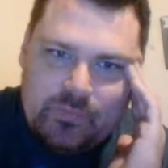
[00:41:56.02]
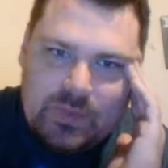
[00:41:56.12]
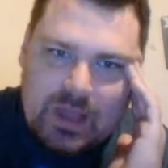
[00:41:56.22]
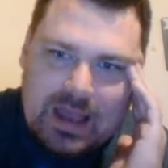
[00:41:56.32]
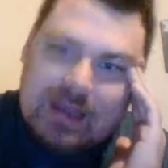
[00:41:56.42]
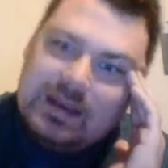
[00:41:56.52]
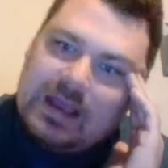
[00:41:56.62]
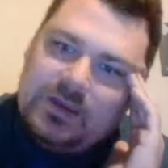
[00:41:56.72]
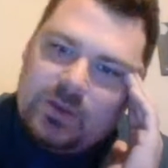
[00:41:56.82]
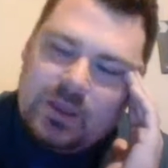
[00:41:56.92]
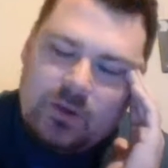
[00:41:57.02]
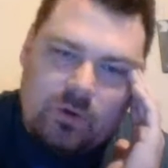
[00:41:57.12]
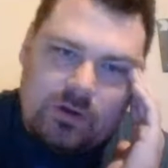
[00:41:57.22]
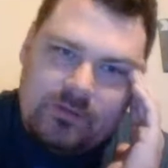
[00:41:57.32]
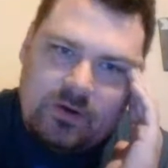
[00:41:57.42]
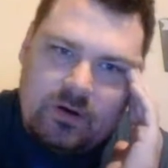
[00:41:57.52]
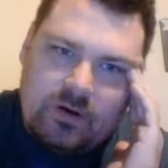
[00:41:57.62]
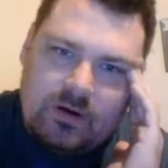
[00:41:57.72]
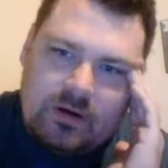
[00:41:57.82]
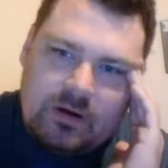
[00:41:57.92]
I do get one
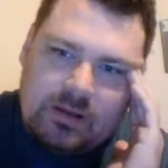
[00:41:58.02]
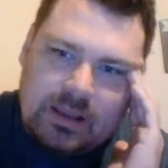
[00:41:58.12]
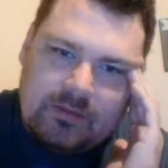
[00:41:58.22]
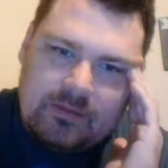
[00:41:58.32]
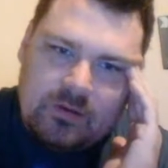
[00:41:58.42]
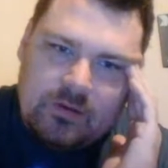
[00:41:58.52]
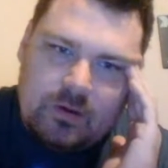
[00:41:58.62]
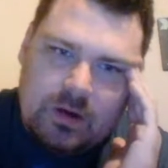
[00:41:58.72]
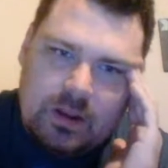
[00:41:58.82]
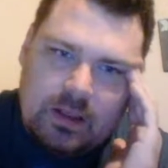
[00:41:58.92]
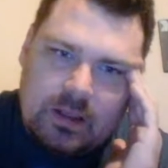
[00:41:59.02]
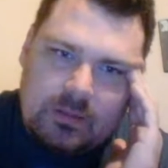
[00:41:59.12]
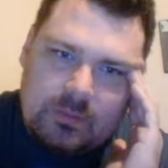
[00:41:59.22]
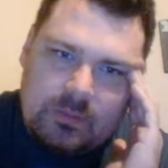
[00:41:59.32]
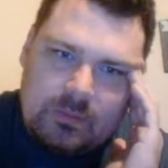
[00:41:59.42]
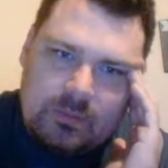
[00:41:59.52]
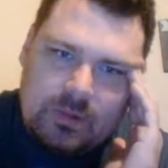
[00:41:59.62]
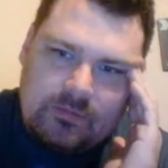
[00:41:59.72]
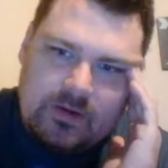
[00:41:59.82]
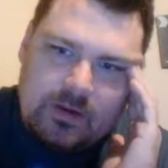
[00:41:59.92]
viewer, a
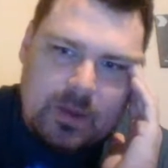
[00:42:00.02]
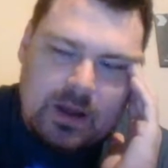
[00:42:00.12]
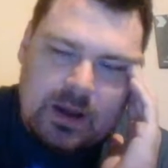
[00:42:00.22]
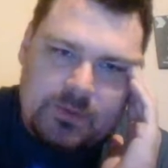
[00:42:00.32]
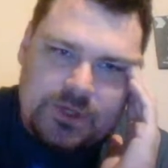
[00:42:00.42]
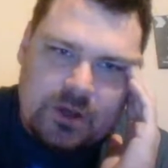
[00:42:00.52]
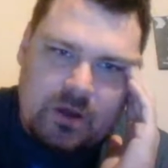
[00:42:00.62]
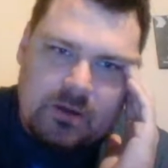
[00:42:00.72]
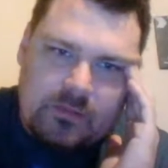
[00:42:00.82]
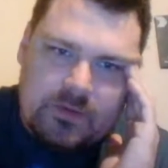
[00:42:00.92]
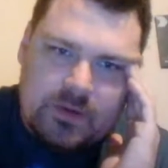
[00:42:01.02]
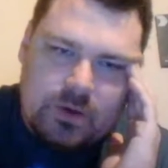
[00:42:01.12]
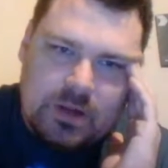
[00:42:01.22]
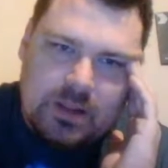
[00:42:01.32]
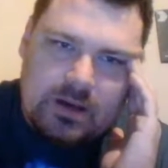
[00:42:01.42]
friend of mine named Sean tuned in, and